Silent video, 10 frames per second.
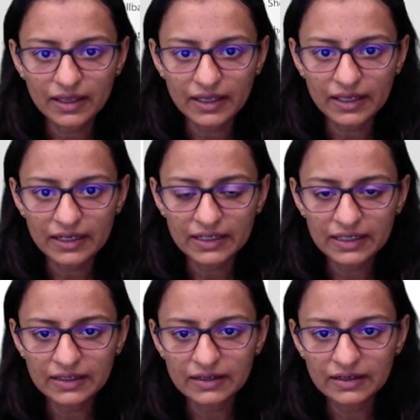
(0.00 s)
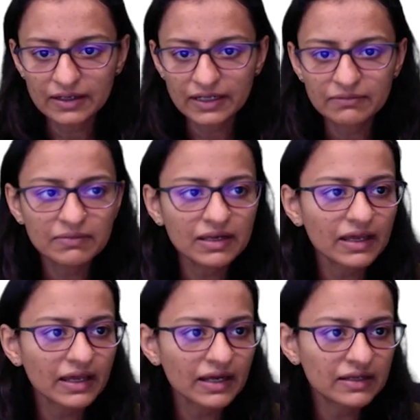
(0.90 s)
And here let me
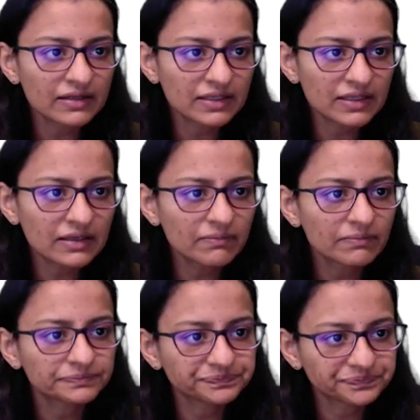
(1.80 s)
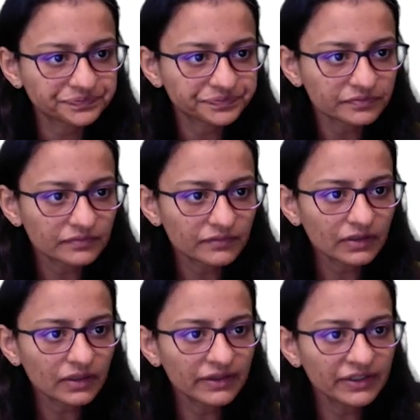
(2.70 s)
add the
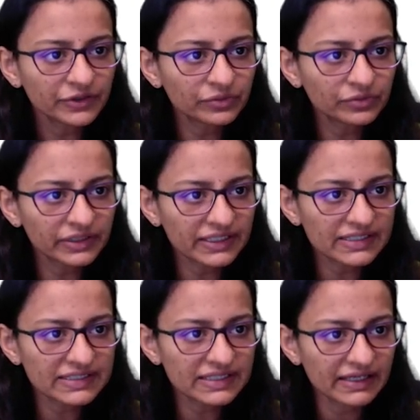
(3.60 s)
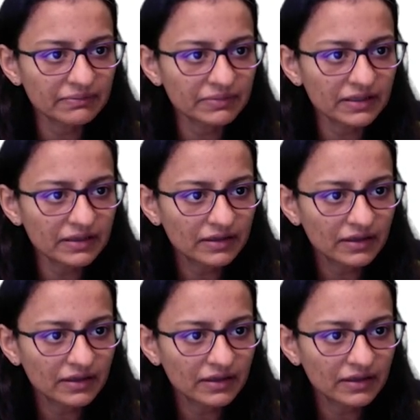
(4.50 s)
two text label,